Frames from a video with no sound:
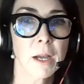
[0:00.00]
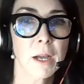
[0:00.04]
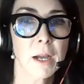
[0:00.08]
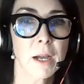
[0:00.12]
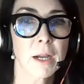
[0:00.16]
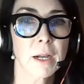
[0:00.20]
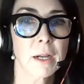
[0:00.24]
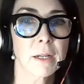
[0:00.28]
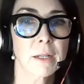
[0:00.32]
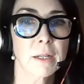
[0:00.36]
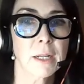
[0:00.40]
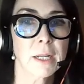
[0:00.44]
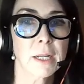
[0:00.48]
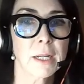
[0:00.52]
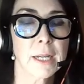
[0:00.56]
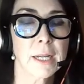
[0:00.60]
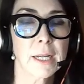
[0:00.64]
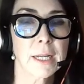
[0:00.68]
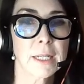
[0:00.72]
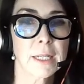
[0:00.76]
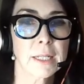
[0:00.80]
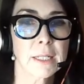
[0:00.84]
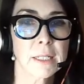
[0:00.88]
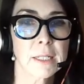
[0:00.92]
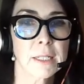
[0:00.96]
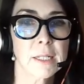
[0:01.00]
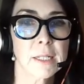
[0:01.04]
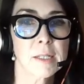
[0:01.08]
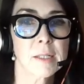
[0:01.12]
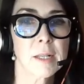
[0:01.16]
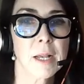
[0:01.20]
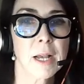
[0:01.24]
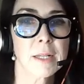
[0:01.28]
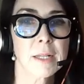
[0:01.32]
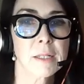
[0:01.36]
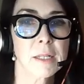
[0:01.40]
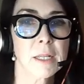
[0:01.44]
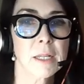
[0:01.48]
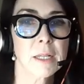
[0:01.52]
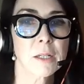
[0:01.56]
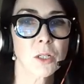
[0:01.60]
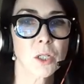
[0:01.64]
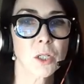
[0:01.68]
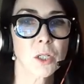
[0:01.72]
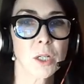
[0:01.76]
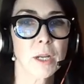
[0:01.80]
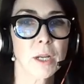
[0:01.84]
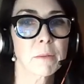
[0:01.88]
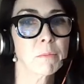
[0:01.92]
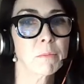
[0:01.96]
Uh, and is asking,
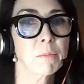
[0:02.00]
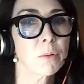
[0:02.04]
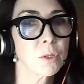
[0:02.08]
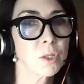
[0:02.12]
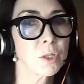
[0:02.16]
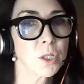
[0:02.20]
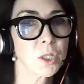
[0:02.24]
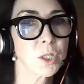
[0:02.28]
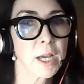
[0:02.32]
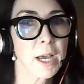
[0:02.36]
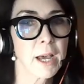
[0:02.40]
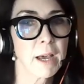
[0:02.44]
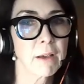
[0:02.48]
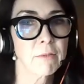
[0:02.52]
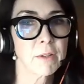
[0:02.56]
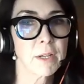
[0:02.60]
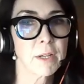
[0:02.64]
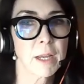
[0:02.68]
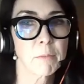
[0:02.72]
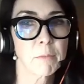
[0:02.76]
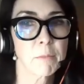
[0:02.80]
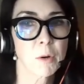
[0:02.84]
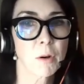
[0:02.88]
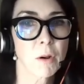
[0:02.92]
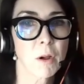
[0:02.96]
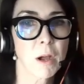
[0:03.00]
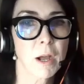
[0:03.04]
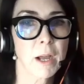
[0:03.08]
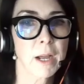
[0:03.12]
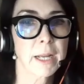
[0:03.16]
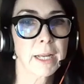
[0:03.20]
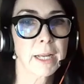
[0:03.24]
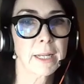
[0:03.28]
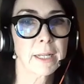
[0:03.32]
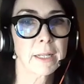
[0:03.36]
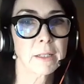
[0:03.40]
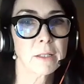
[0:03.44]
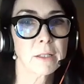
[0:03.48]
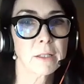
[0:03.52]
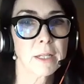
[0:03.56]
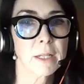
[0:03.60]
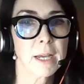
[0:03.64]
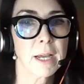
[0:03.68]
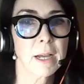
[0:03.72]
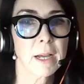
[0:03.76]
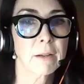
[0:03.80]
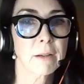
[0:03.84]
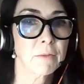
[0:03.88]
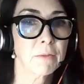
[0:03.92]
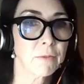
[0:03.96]
should I push to have an MRI to
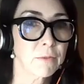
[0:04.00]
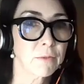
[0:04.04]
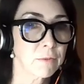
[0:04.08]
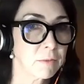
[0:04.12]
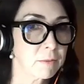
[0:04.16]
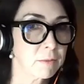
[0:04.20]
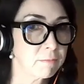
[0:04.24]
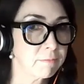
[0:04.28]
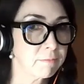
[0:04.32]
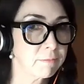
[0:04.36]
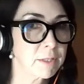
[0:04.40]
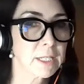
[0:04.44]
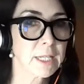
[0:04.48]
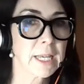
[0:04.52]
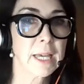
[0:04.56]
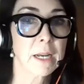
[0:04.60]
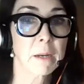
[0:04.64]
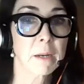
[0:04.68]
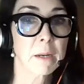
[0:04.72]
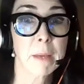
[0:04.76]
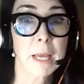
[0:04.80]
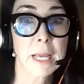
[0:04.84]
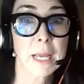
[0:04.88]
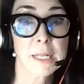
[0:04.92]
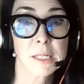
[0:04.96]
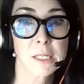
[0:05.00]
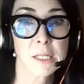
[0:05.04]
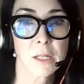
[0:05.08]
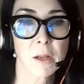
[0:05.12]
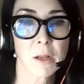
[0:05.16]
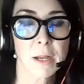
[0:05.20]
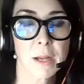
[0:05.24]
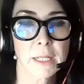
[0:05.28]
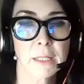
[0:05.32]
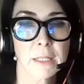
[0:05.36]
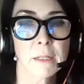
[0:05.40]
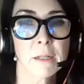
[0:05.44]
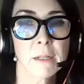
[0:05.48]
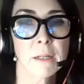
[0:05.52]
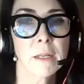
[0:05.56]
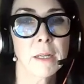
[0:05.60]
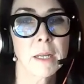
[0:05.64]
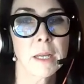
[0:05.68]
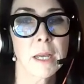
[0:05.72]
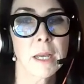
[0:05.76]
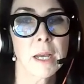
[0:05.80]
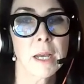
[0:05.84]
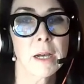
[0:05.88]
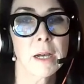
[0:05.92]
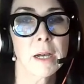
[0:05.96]
have to get a baseline?
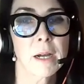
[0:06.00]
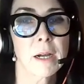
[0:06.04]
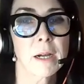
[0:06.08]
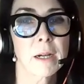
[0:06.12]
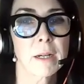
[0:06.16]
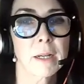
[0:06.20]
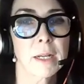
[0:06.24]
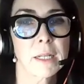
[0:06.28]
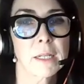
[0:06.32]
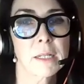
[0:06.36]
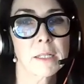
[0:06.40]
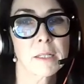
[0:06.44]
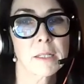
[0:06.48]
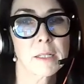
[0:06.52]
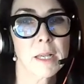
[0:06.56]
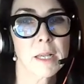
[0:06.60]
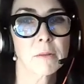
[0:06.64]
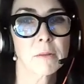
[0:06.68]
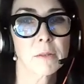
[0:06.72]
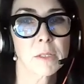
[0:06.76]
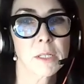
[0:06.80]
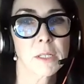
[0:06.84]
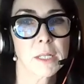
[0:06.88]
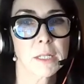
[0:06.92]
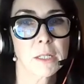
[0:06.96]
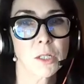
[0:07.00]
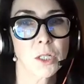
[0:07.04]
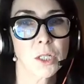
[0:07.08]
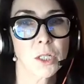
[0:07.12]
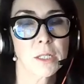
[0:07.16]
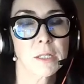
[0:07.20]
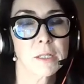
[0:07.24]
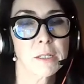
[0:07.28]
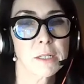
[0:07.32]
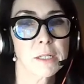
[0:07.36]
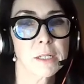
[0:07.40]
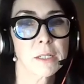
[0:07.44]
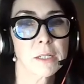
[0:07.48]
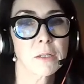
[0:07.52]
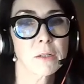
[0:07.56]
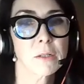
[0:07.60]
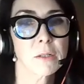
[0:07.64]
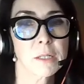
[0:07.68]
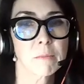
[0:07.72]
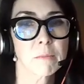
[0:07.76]
Uh, and it sounds like she's still